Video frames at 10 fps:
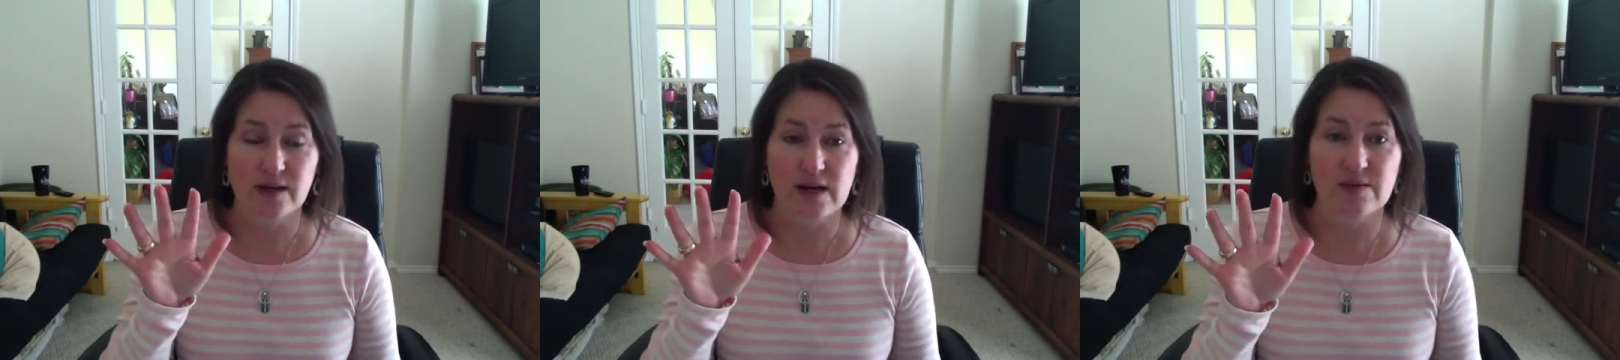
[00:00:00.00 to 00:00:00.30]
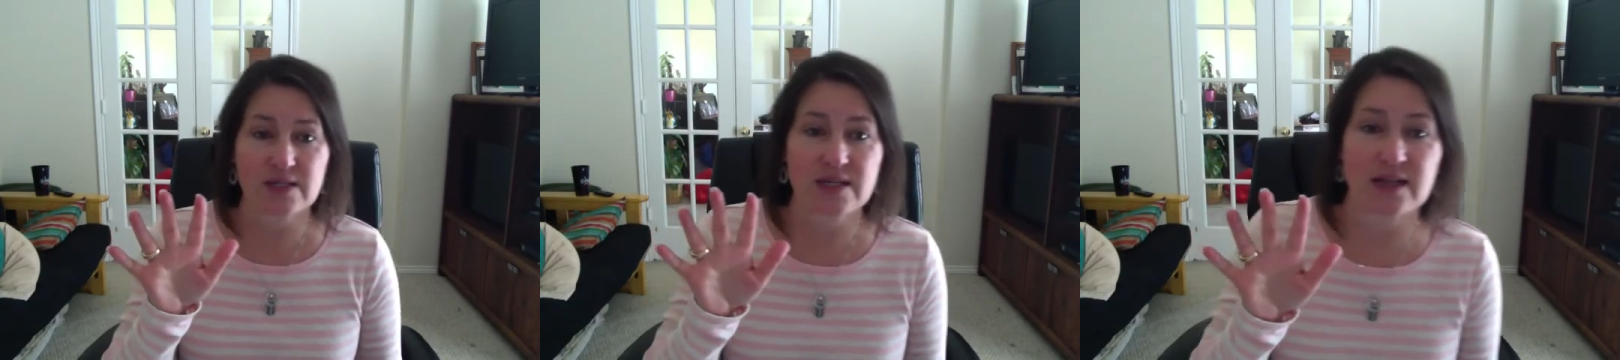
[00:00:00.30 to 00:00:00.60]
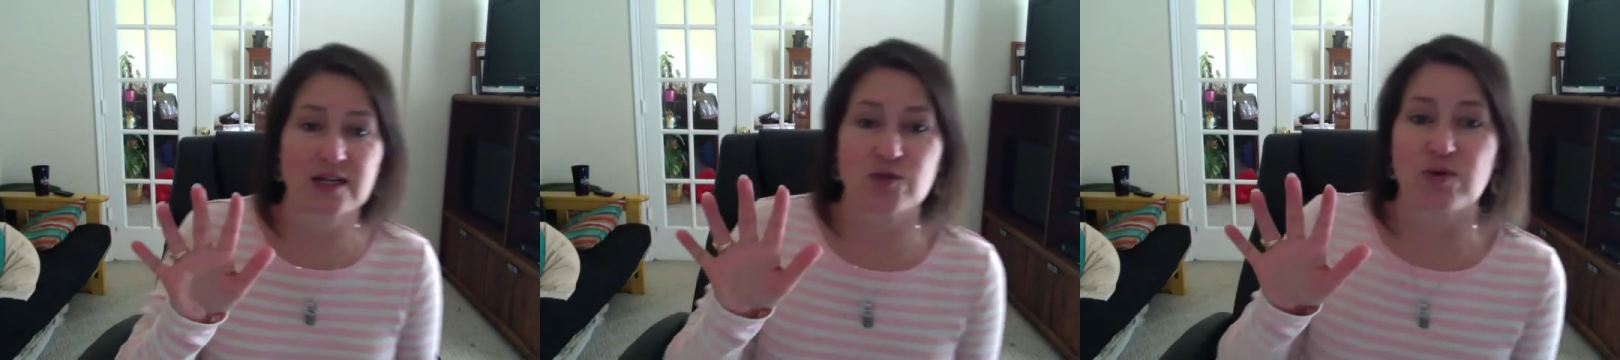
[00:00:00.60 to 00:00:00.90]
I would say
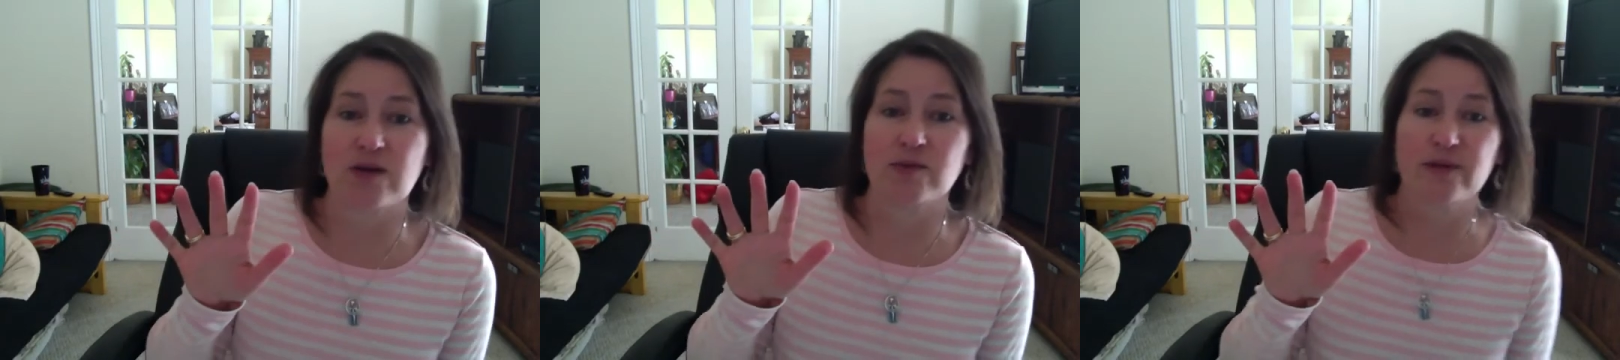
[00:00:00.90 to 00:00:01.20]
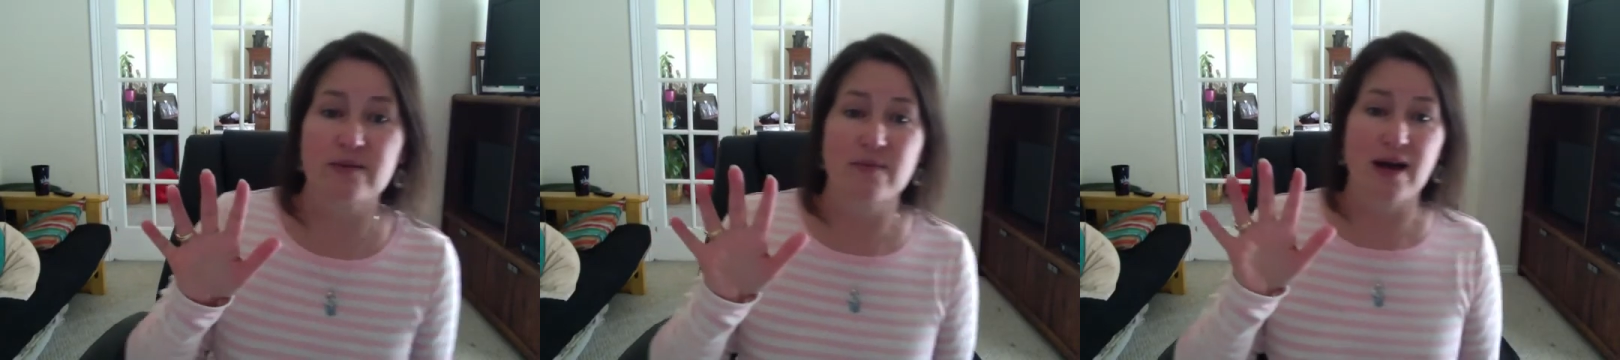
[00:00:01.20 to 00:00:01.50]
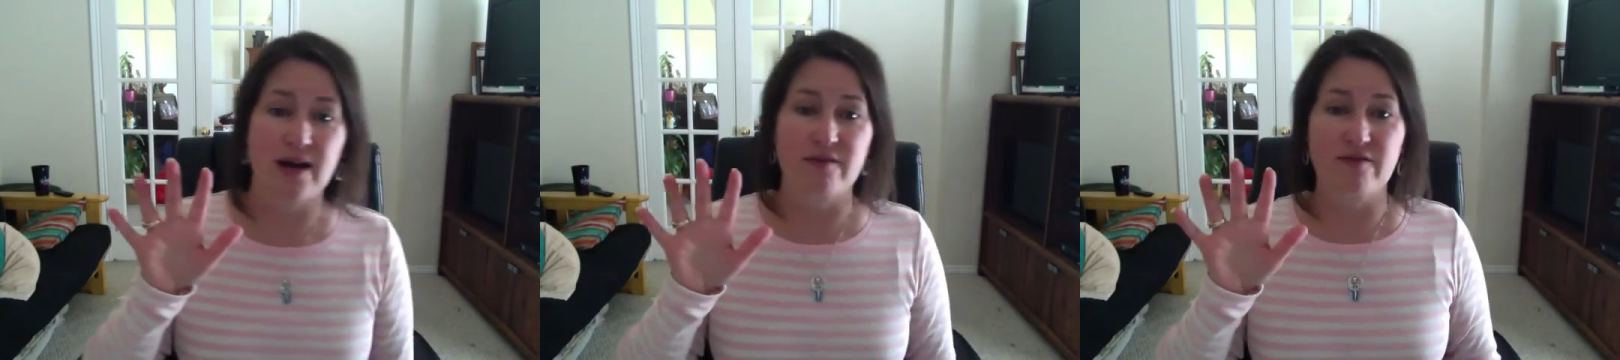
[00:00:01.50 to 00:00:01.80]
that's probably
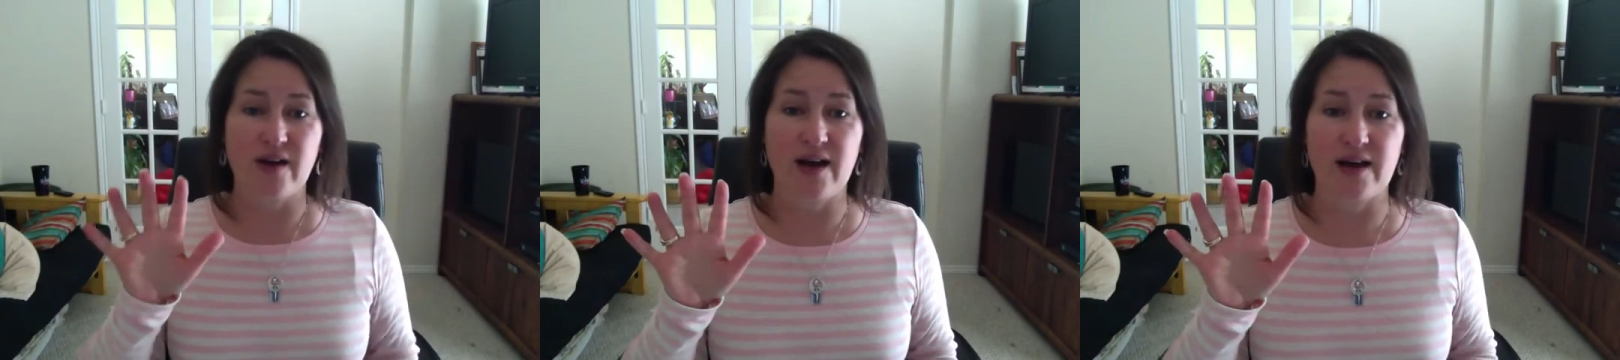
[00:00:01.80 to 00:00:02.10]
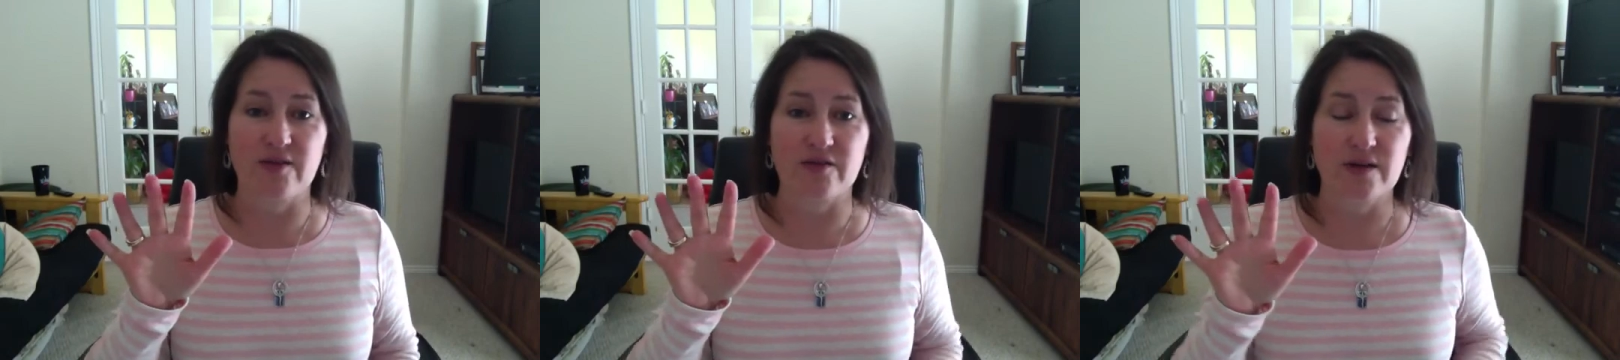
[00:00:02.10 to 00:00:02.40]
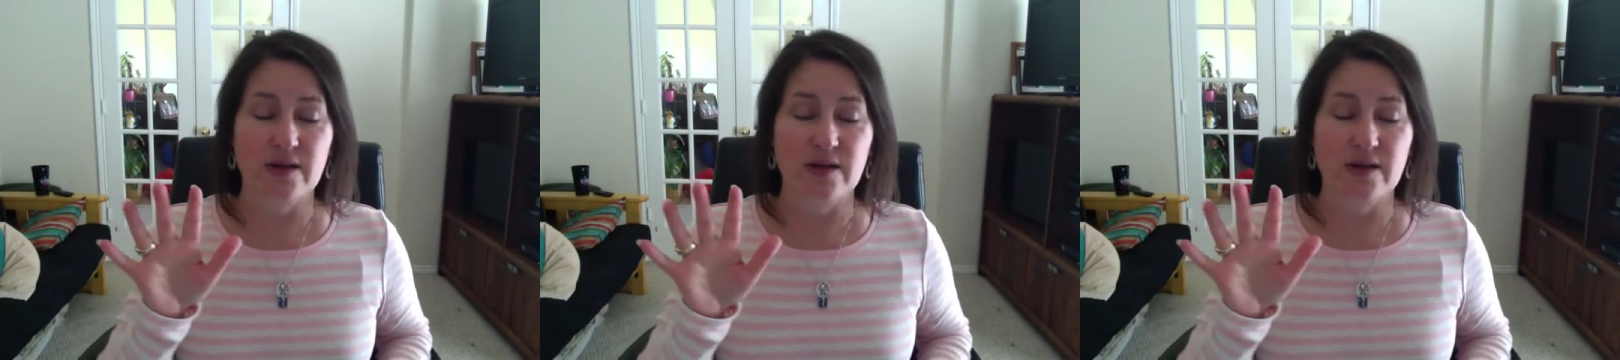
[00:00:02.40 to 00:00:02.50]
my 5.